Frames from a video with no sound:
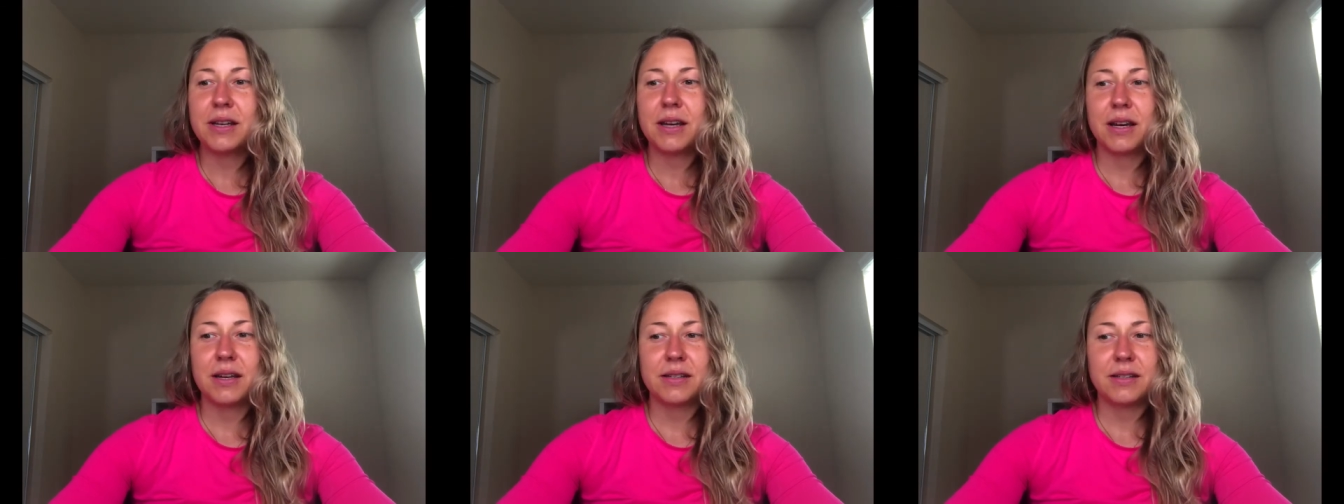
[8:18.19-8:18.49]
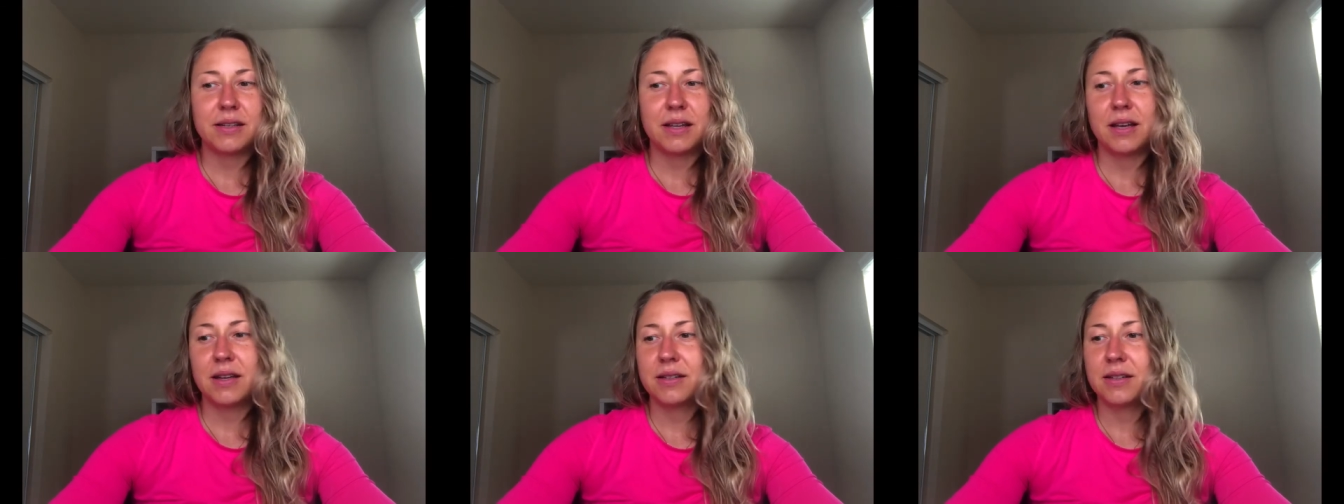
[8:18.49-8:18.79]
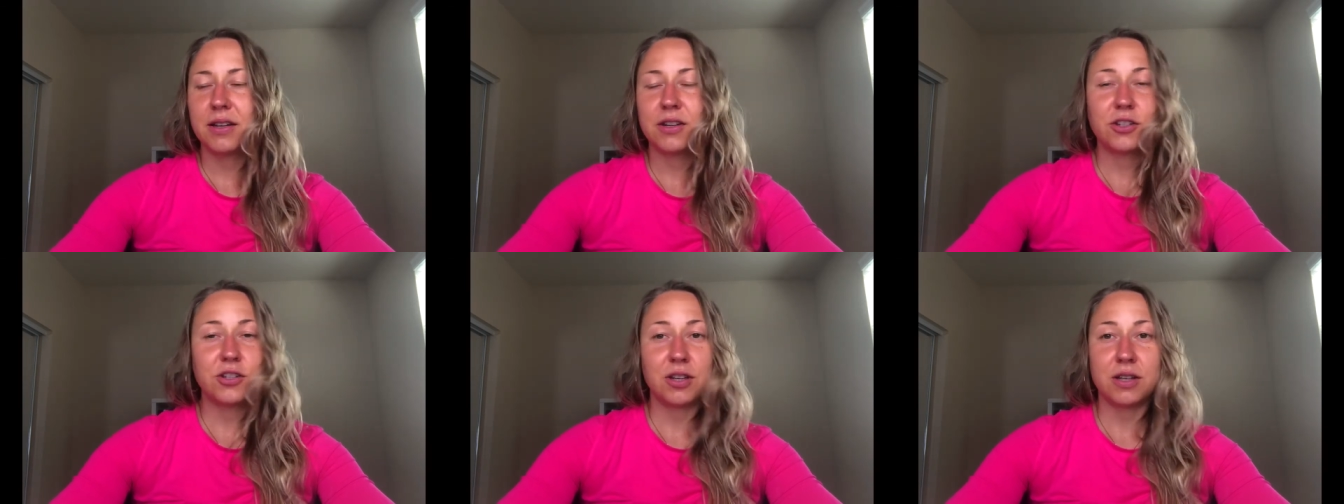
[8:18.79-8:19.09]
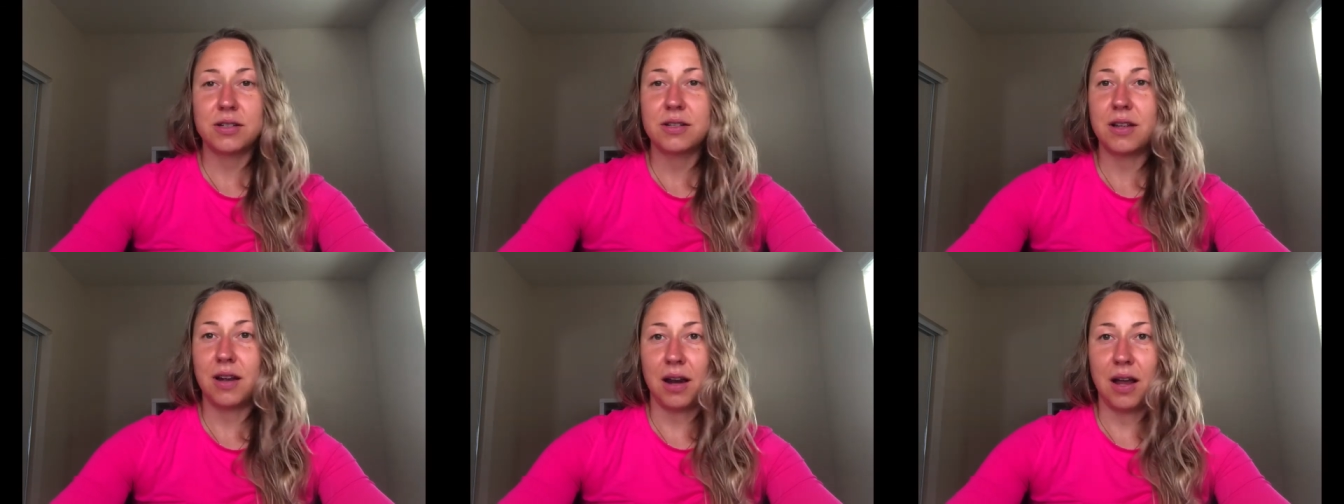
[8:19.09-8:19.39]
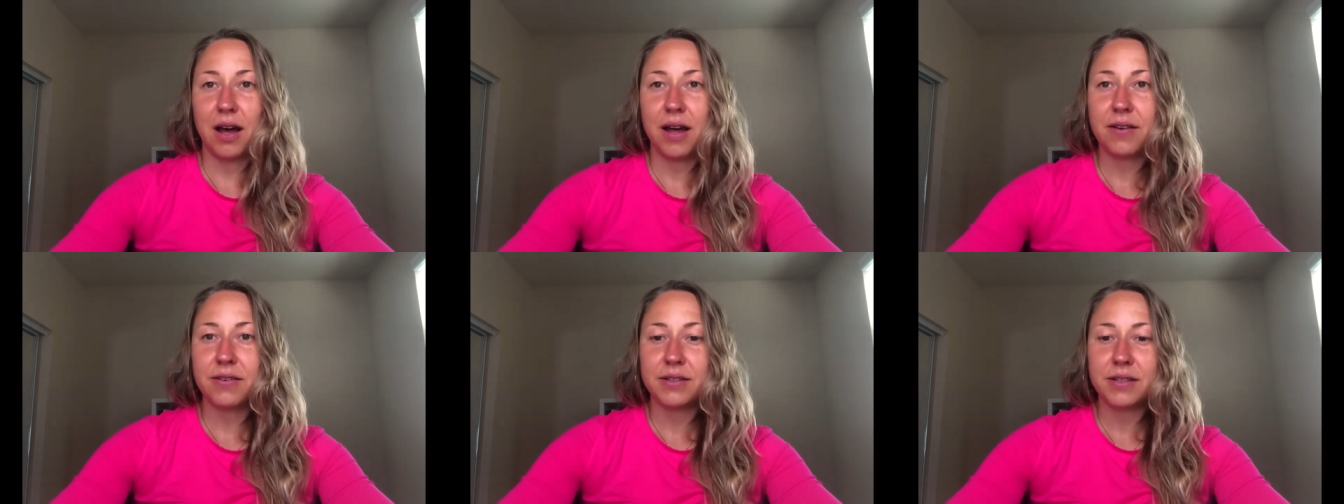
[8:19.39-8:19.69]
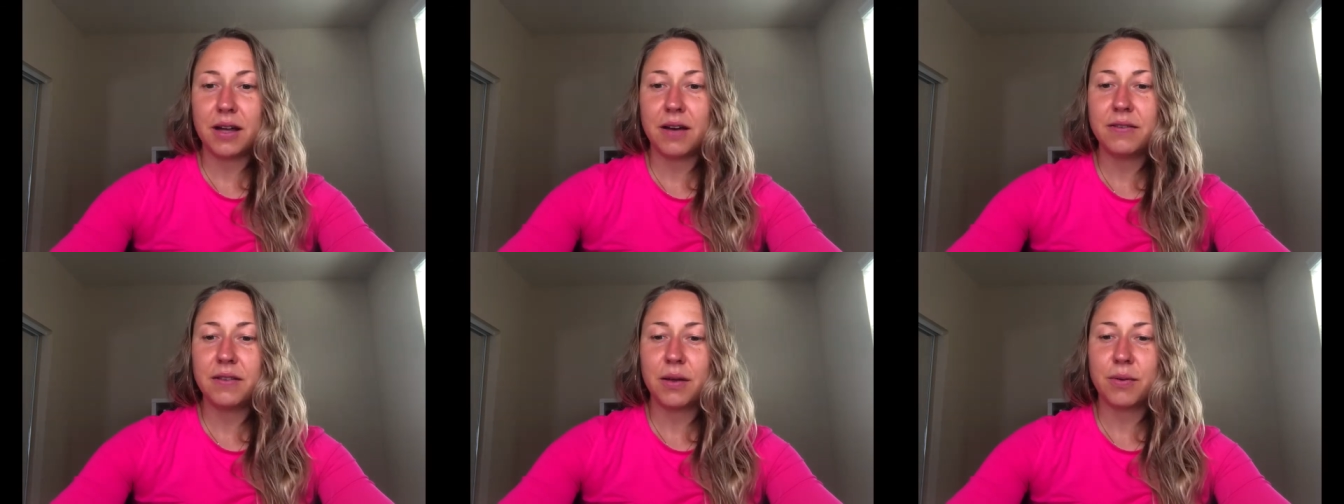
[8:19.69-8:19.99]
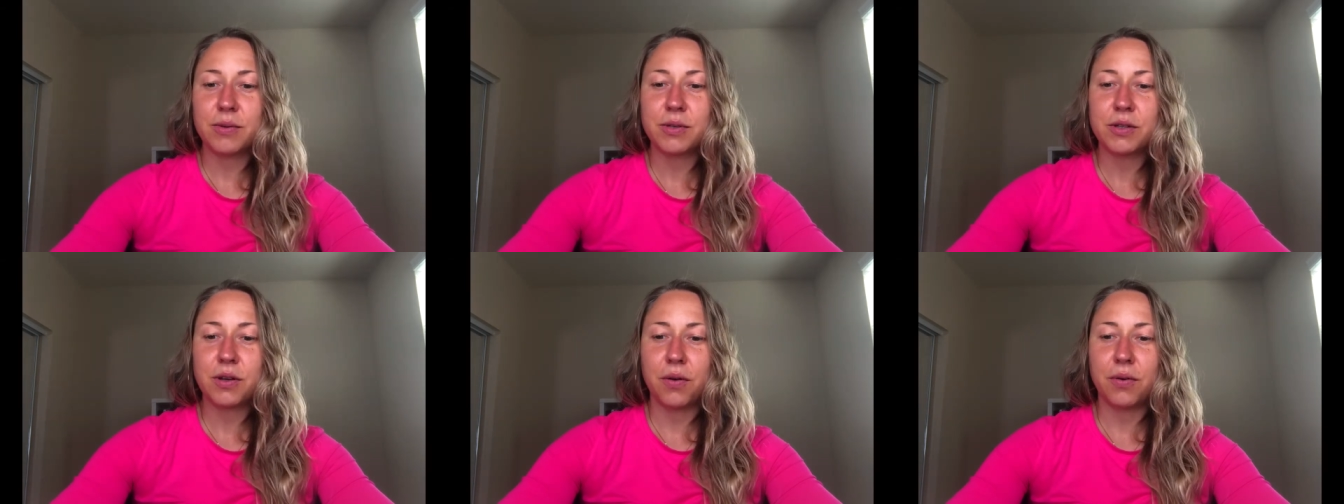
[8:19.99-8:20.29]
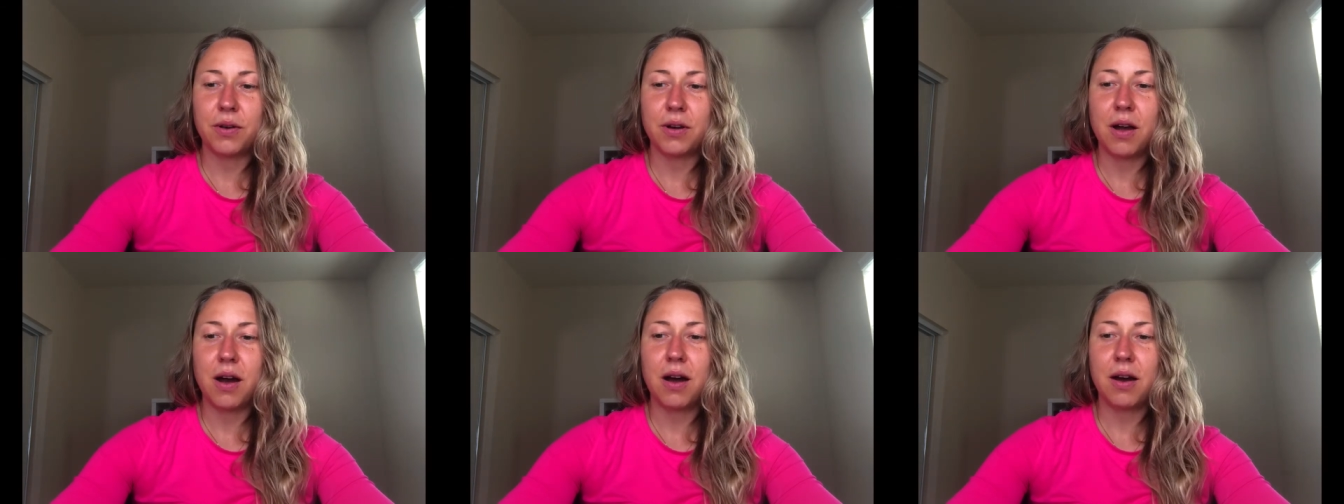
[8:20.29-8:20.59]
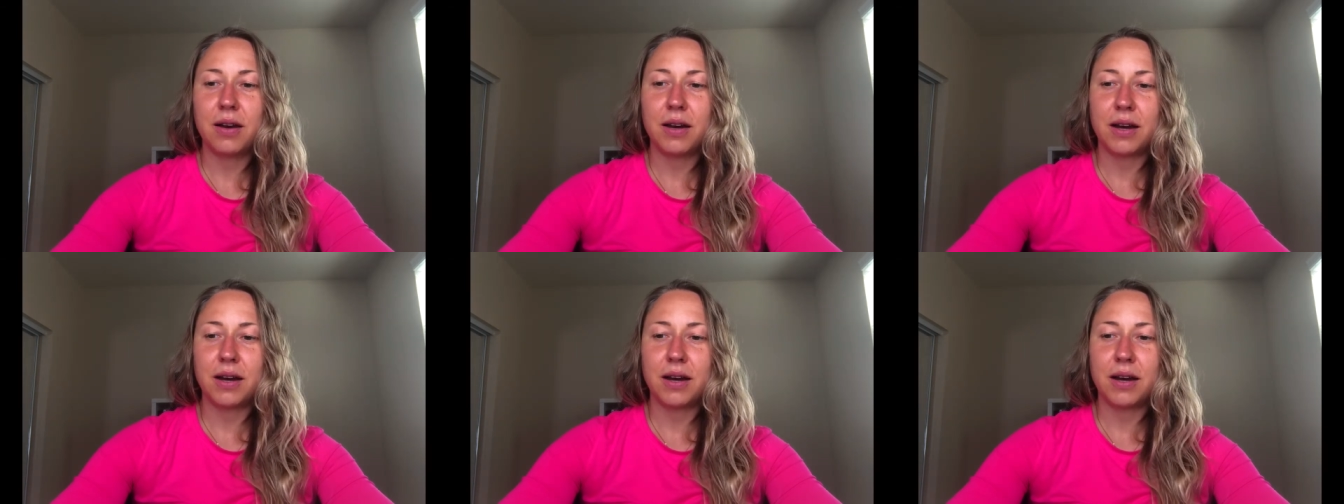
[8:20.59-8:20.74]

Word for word: And there was just a lot of stuff that was going on.